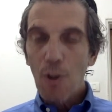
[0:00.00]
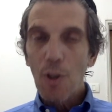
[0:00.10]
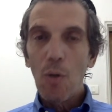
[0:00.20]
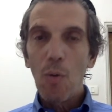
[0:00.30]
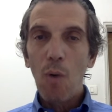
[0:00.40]

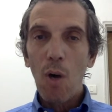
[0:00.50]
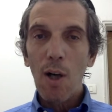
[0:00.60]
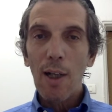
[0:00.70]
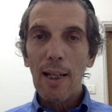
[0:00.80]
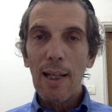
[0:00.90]
who
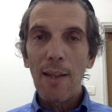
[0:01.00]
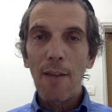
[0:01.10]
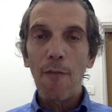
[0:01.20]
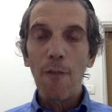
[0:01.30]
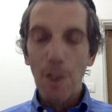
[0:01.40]
walk in
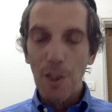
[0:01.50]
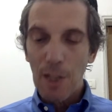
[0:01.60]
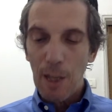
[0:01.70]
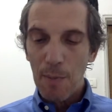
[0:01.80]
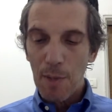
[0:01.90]
the
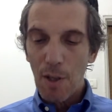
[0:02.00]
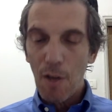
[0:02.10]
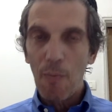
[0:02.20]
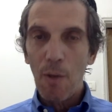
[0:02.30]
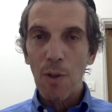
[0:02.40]
footsteps
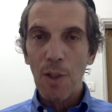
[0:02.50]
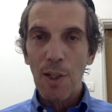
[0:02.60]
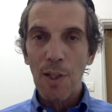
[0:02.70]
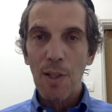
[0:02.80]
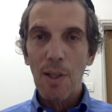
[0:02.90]
of
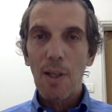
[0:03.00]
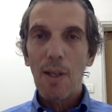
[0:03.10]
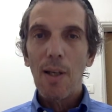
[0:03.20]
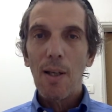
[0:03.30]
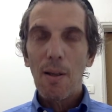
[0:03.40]
Moses
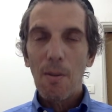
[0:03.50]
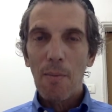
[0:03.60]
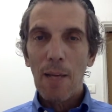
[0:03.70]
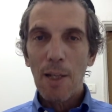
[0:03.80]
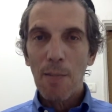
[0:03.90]

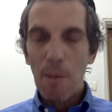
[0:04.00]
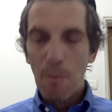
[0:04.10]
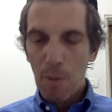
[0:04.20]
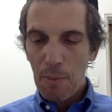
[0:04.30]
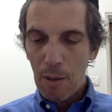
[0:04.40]
may his
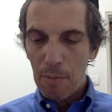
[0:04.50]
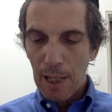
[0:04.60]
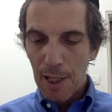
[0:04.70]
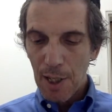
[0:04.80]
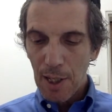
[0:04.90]
memory be a
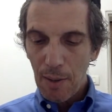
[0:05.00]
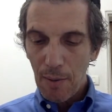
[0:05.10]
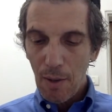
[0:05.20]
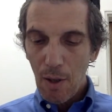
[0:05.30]
blessing,